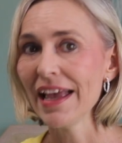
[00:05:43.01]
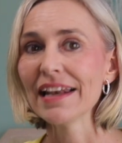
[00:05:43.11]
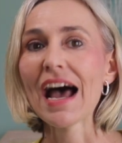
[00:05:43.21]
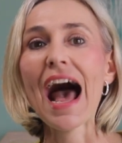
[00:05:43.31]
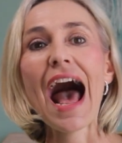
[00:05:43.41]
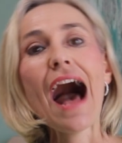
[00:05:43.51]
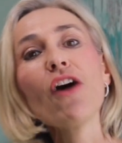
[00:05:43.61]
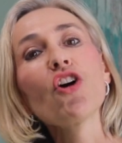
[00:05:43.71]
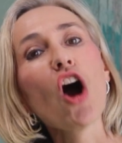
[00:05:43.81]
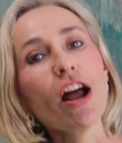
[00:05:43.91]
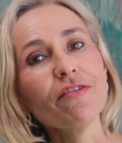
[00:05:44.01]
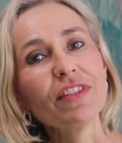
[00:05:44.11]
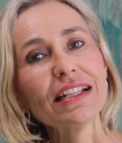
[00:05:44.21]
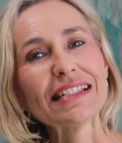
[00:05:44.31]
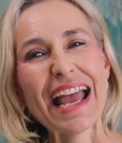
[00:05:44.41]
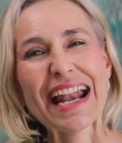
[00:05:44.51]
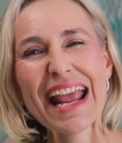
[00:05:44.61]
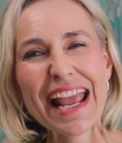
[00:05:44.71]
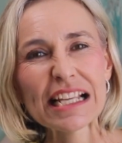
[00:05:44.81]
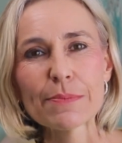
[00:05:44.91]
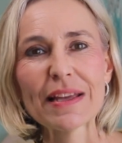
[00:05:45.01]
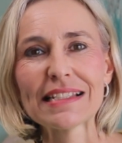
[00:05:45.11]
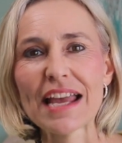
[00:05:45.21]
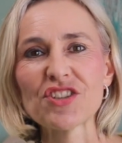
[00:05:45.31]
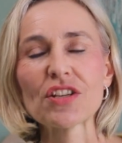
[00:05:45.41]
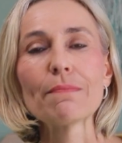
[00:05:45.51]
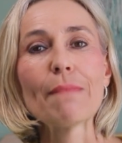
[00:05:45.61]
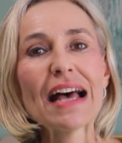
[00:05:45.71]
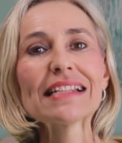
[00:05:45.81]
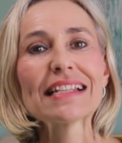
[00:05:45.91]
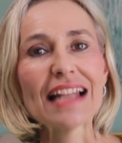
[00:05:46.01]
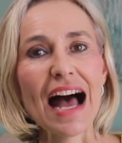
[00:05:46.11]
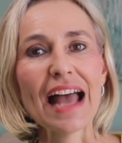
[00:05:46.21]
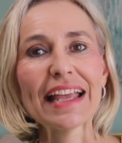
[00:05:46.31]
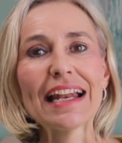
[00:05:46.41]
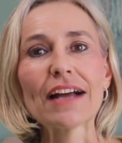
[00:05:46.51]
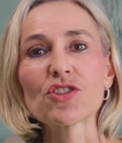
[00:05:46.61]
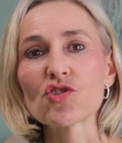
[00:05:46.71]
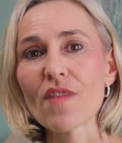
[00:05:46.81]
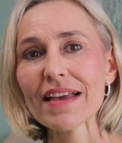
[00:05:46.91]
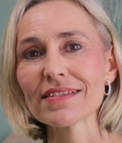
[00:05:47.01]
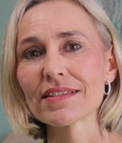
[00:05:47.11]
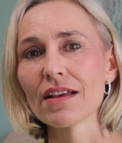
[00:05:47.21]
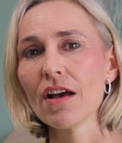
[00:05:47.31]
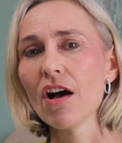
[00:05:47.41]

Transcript: Now, our confidence and expectation must lie in our trust